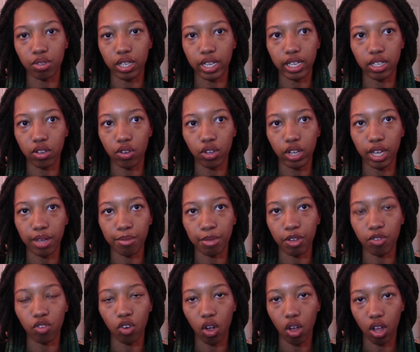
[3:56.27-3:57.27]
Like, don't get
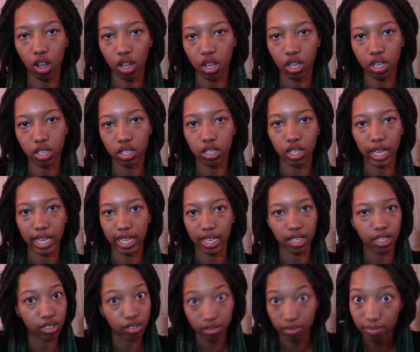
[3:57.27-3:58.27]
me wrong.
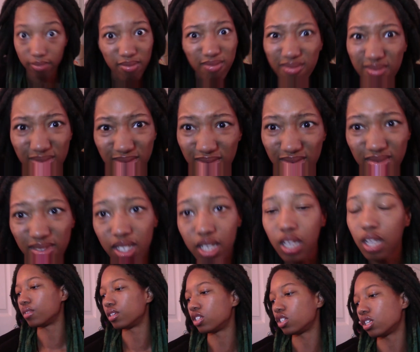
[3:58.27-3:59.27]
Like,
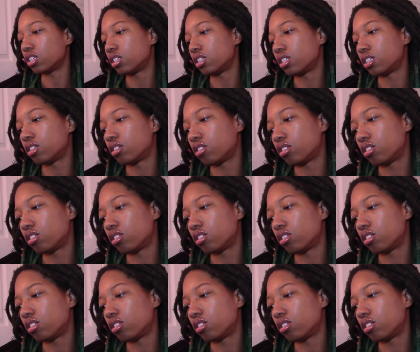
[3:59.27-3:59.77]
just